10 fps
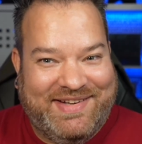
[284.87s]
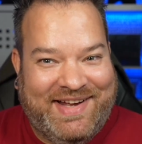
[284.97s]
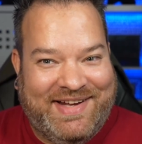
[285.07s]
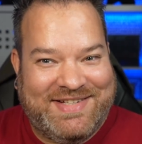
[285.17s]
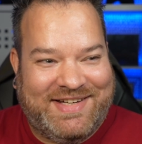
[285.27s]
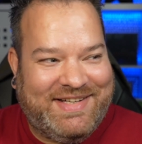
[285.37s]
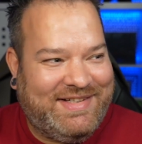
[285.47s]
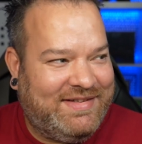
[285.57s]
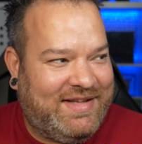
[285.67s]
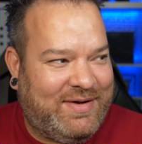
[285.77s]

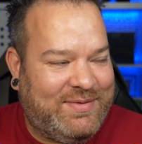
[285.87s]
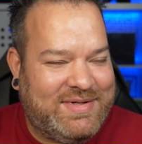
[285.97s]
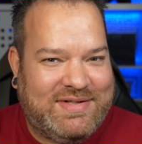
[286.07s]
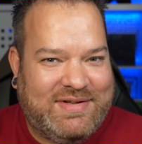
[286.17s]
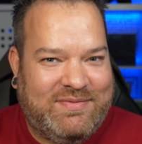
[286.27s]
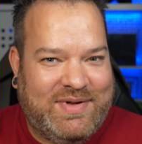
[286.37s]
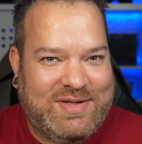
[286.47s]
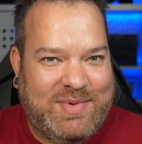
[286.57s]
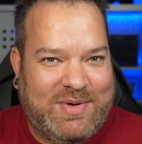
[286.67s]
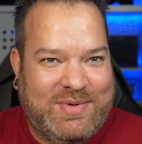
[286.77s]
Actually,
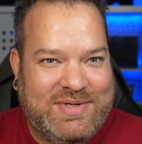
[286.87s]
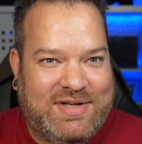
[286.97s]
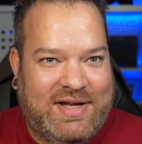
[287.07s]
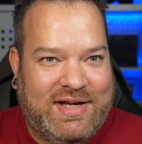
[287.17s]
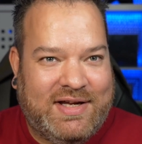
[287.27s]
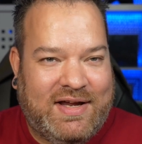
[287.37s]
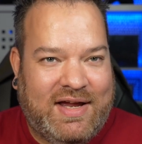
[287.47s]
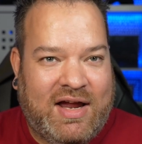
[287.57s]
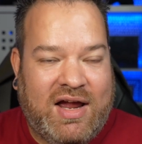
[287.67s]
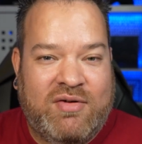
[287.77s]
VidSummit was like,
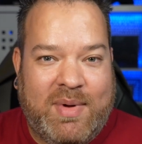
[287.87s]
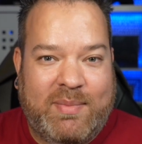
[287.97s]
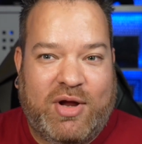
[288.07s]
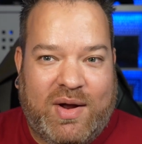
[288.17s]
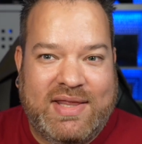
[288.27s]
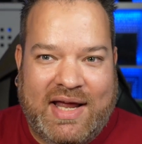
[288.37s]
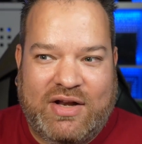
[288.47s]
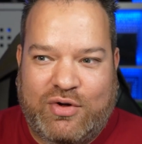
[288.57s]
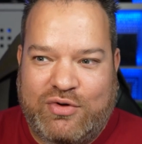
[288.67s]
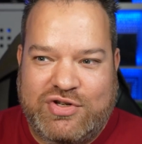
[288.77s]
I remember going there, I had
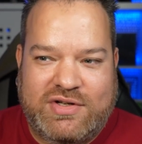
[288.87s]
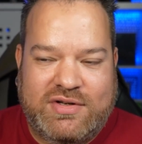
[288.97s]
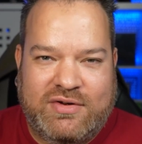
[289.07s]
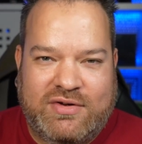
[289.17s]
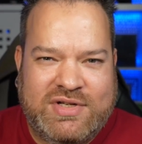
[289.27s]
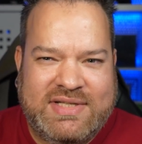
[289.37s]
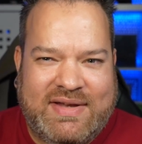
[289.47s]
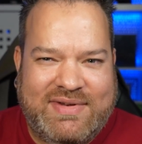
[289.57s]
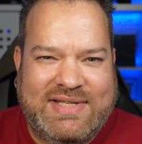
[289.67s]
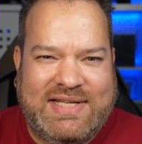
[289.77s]

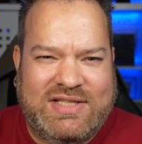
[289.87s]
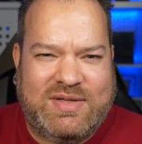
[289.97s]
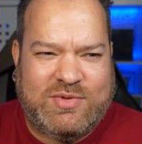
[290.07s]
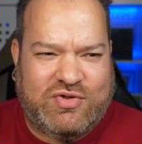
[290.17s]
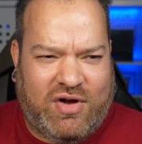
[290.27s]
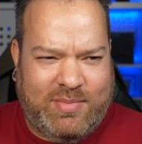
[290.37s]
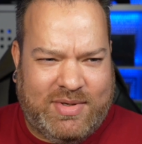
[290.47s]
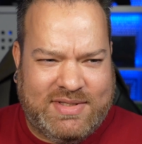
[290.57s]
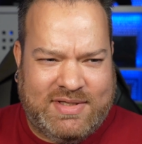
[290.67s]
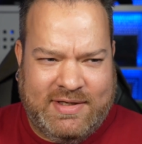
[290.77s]
117
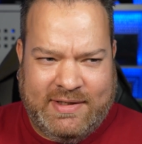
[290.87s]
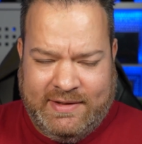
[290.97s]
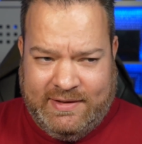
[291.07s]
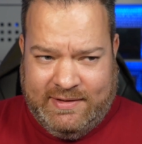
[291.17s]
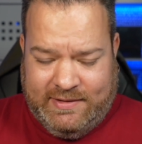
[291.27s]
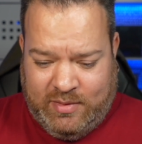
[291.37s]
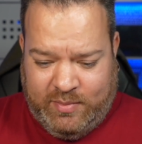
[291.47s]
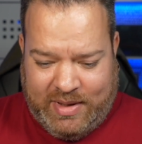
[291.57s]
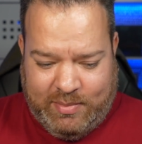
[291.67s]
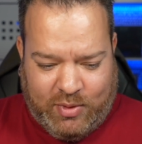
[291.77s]
subscribers, and
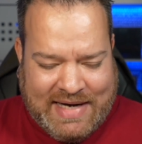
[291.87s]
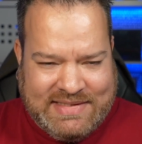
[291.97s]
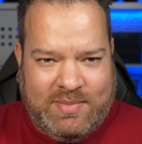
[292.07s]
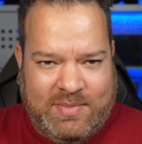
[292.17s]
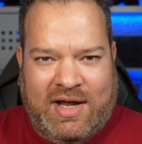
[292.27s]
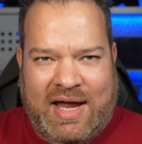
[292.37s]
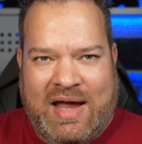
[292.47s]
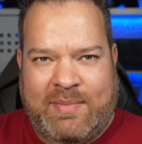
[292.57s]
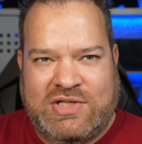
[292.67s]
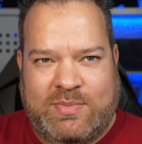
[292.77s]
people were asking me like, how
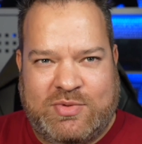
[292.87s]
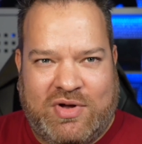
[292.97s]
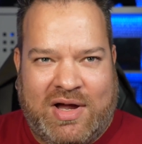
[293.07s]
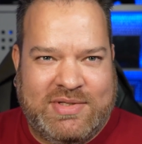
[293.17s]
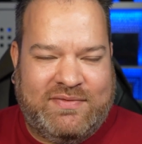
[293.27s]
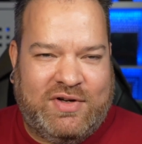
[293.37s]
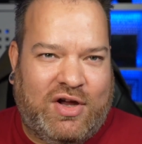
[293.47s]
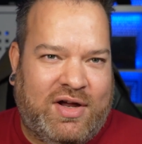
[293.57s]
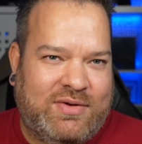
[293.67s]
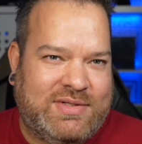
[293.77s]
many subscribers have you
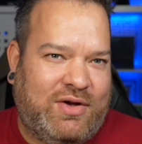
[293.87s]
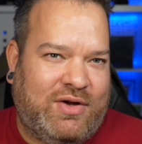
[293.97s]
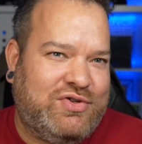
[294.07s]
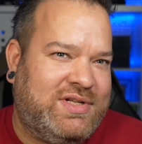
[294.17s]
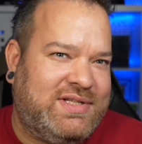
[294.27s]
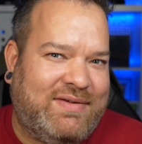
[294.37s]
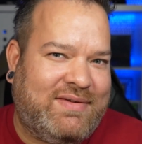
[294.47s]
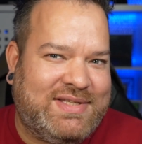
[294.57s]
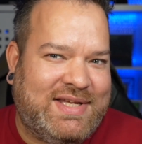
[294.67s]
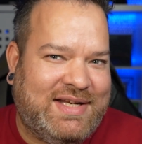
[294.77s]
got? And I was like,
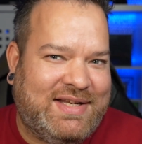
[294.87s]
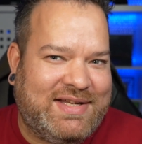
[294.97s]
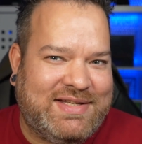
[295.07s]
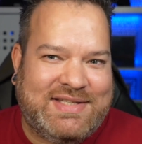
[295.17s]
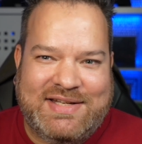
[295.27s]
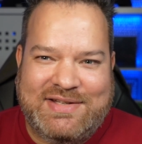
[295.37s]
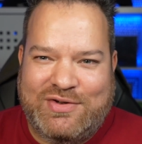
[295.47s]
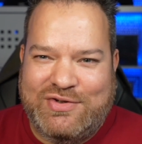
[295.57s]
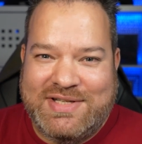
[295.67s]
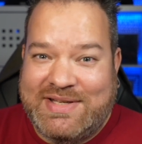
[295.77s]
117. They said
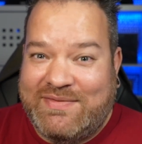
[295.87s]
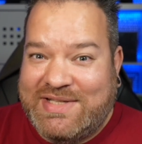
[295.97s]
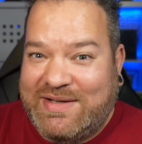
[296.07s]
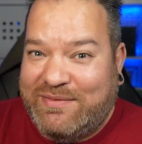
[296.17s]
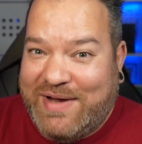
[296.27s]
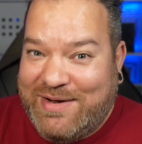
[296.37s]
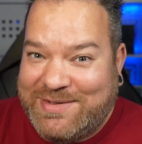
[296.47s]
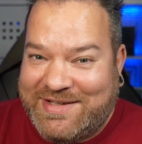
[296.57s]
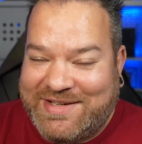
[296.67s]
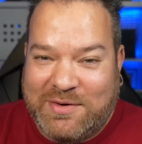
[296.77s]

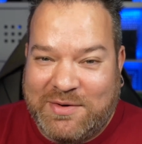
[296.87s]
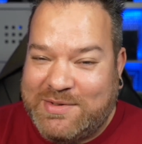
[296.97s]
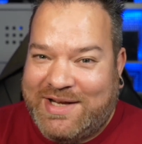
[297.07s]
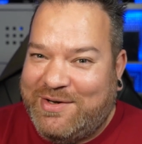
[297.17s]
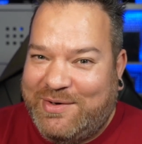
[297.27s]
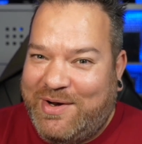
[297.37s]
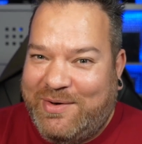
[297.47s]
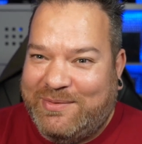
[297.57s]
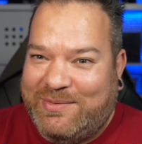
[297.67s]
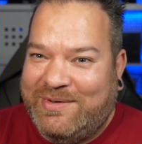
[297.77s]
117,000. And I was like, no,
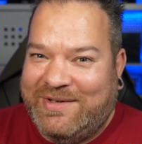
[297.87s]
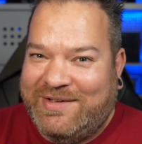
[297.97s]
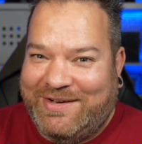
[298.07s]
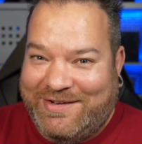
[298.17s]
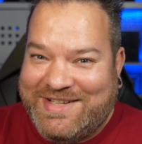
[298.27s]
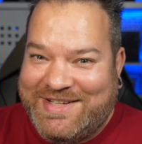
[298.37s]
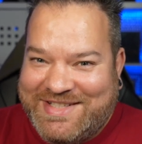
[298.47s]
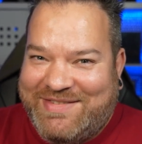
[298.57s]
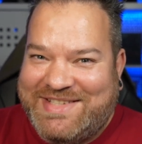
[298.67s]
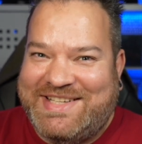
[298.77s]

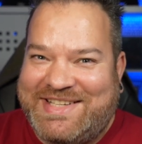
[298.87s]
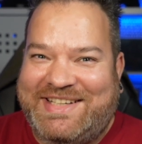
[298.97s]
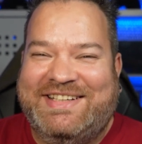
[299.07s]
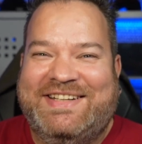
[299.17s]
117.